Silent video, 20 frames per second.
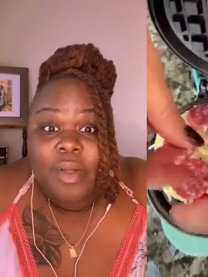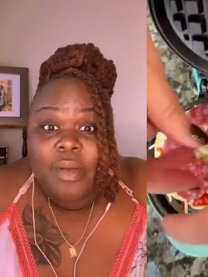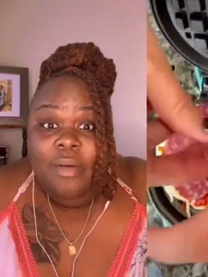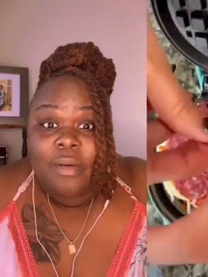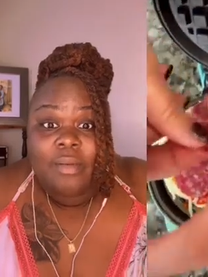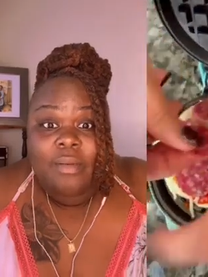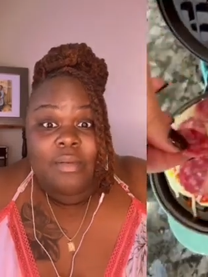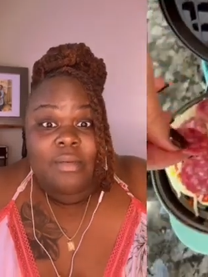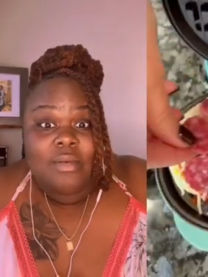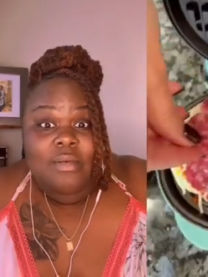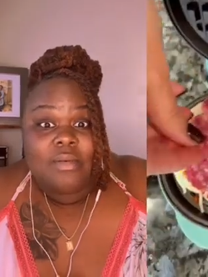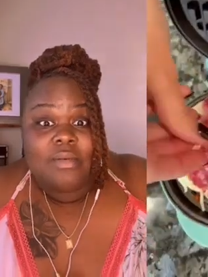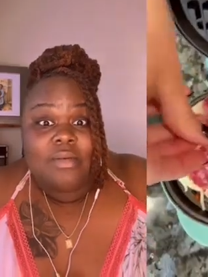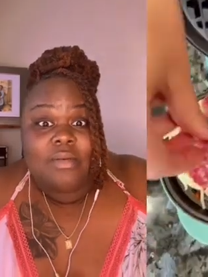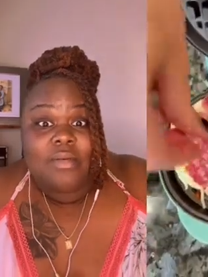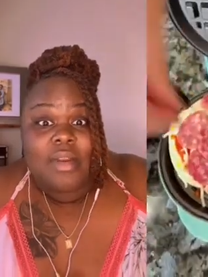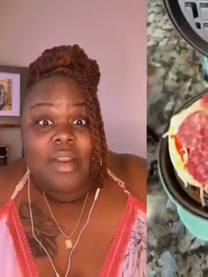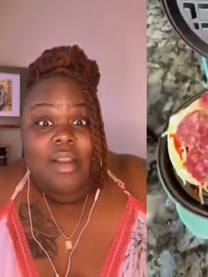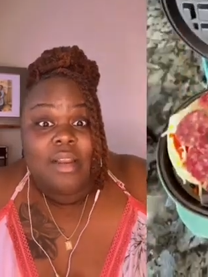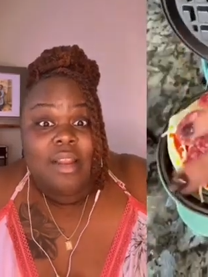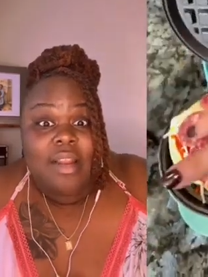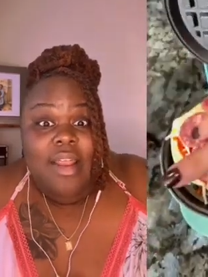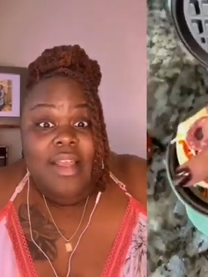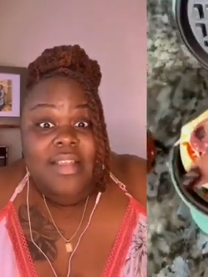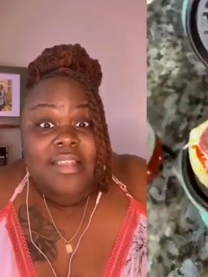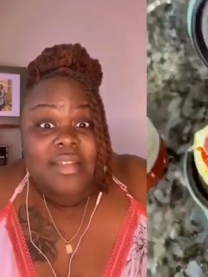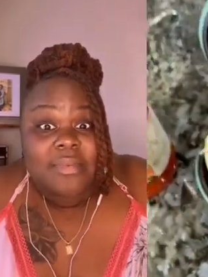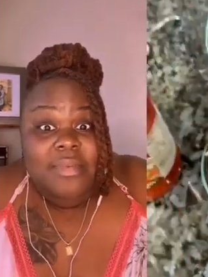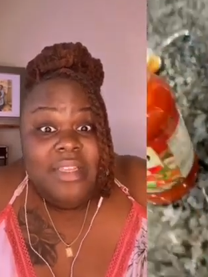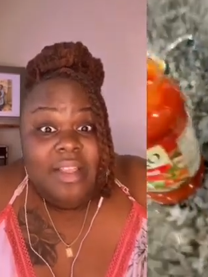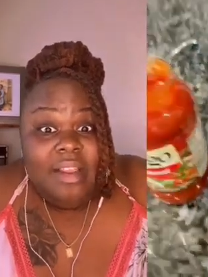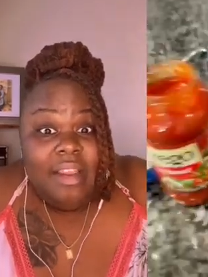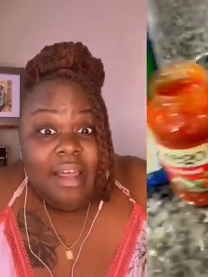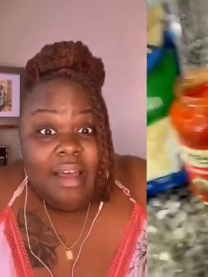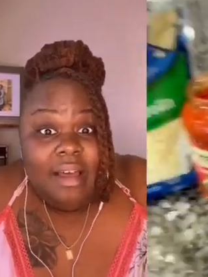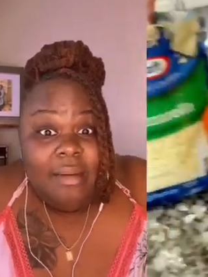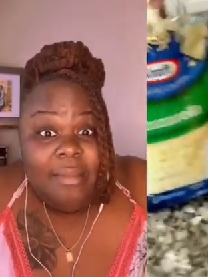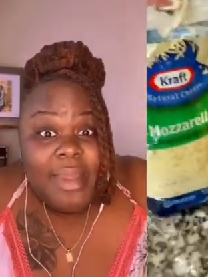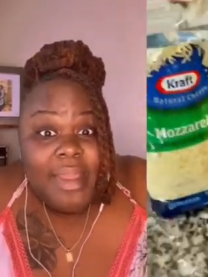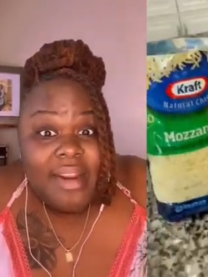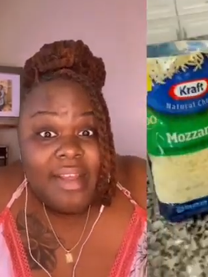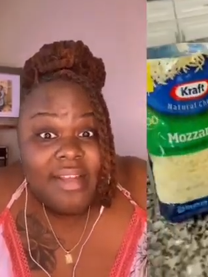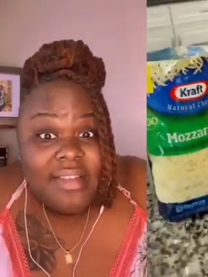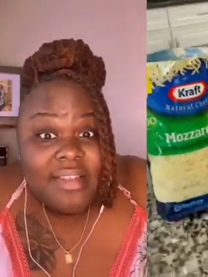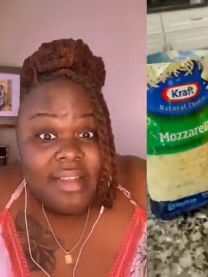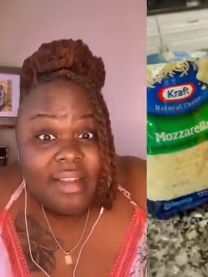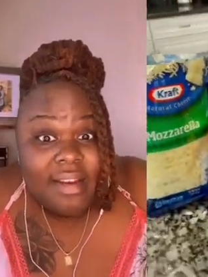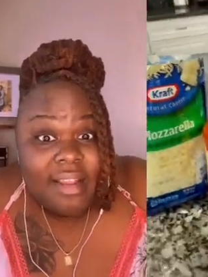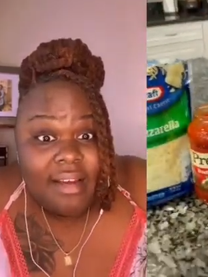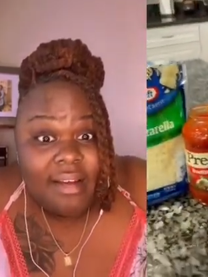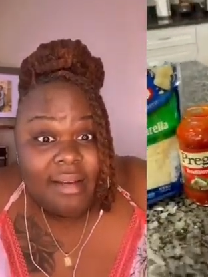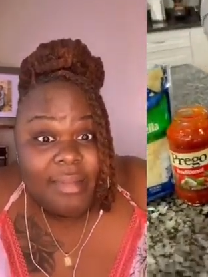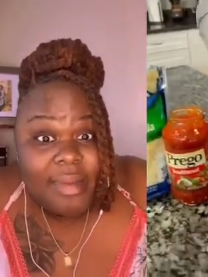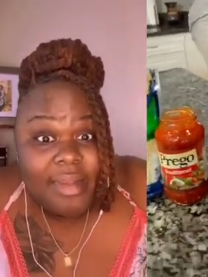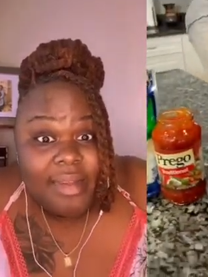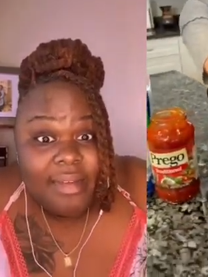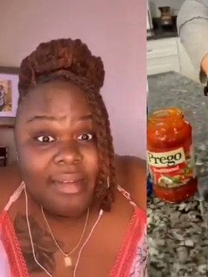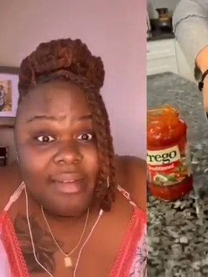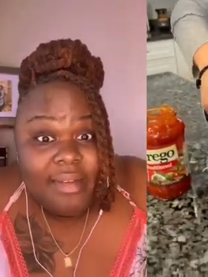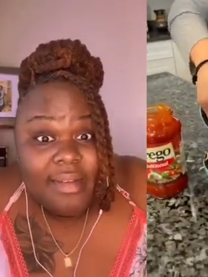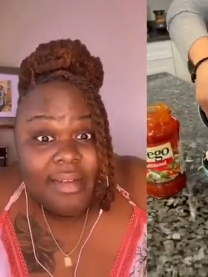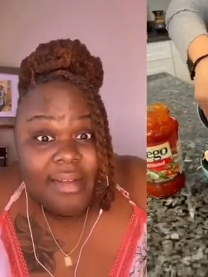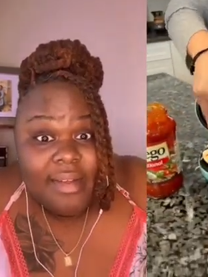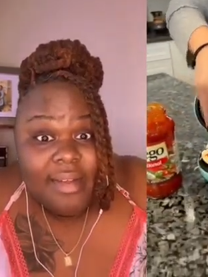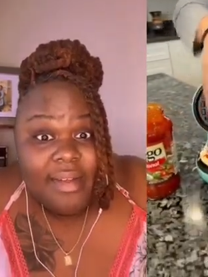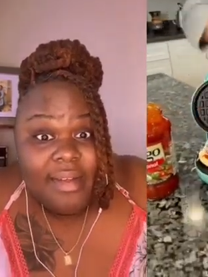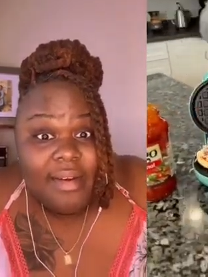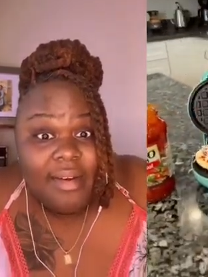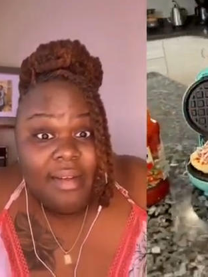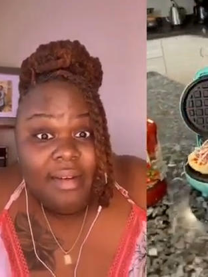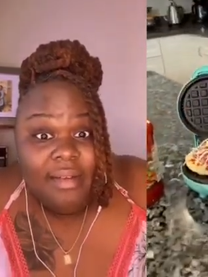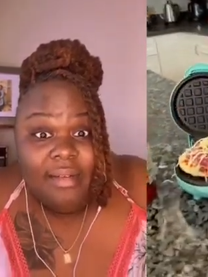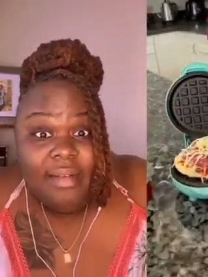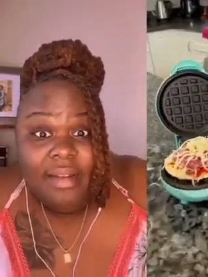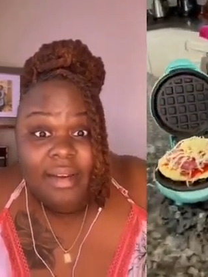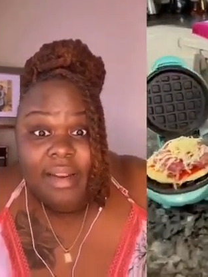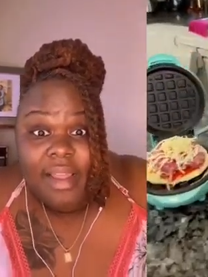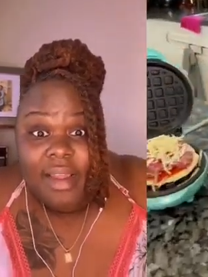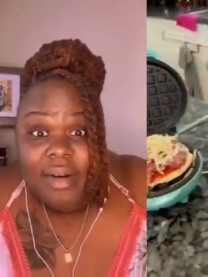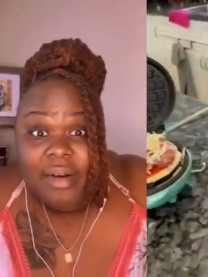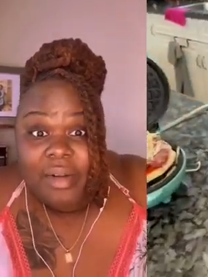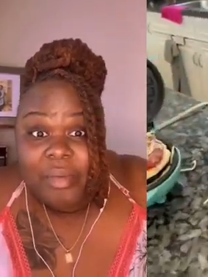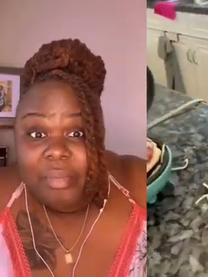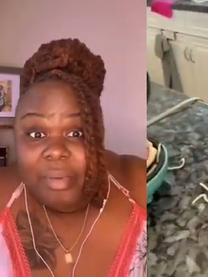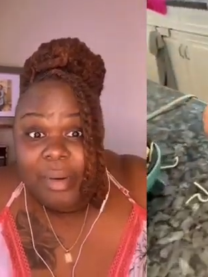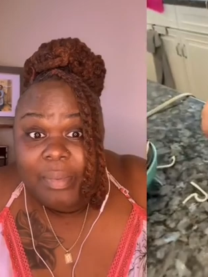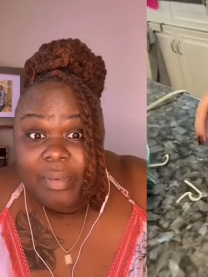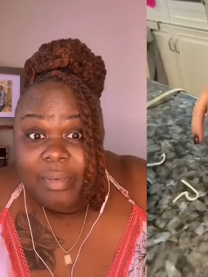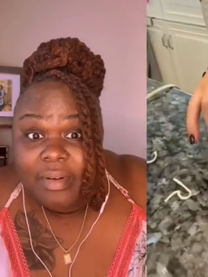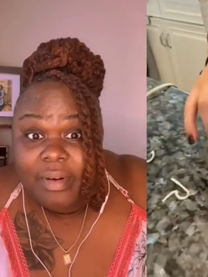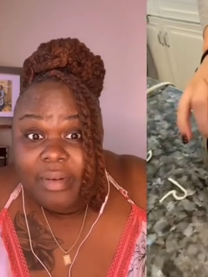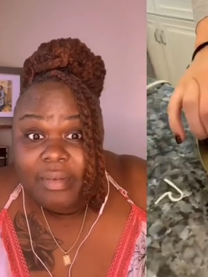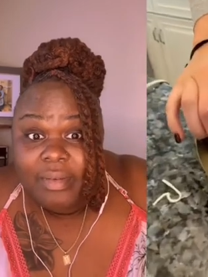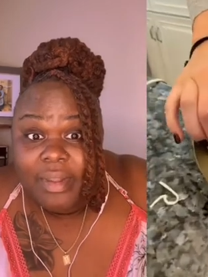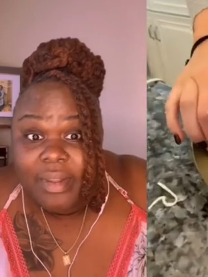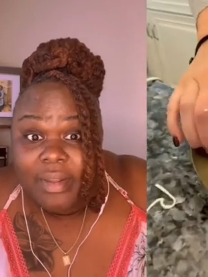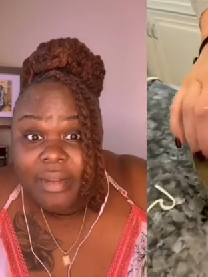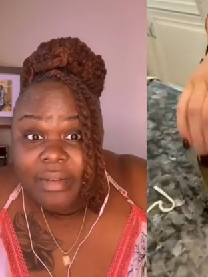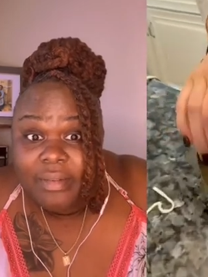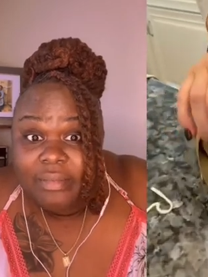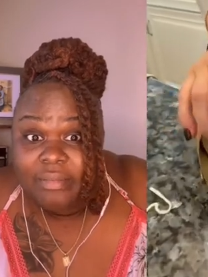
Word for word: Oh, that look like some salami. That's salami. That don't look like no pepperoni.